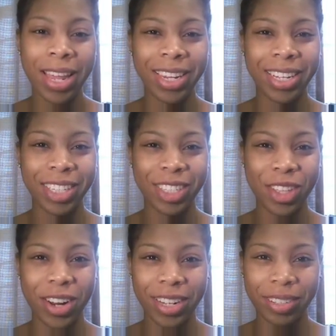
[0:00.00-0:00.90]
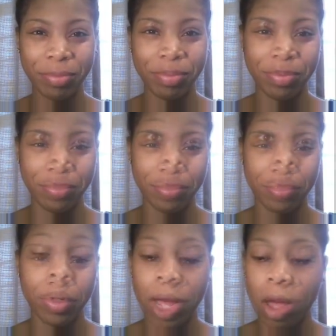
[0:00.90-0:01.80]
let's get started.
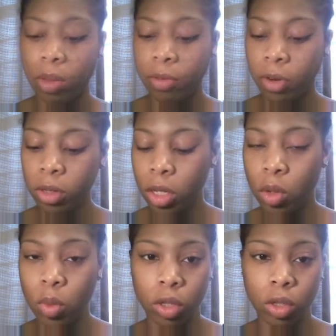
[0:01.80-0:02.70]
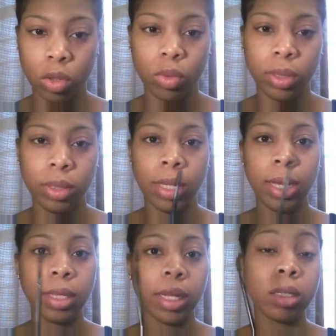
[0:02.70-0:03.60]
So now the first thing you want to do is
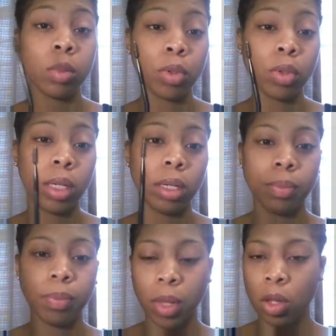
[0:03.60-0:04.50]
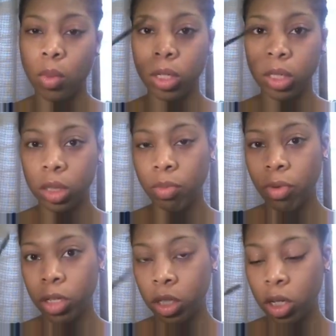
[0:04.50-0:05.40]
take that spoolie and you want to just
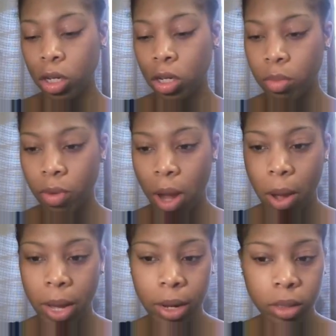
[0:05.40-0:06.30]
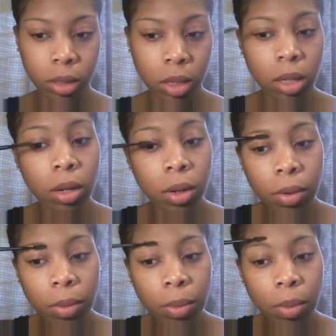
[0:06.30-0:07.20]
brush your brow hairs.
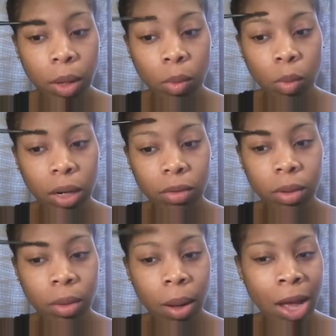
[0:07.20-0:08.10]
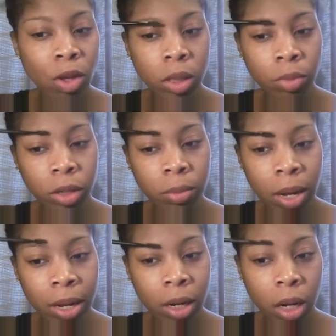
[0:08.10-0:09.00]
And whatever, I usually brush
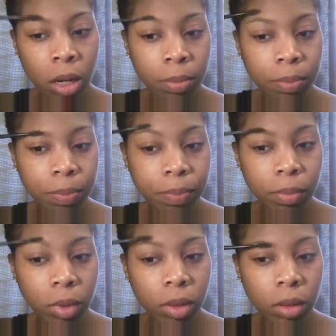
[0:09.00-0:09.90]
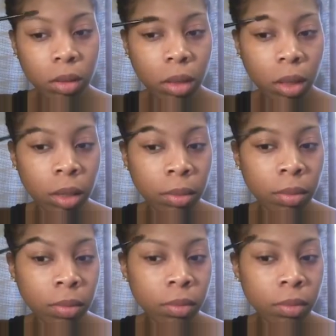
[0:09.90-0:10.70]
mine up and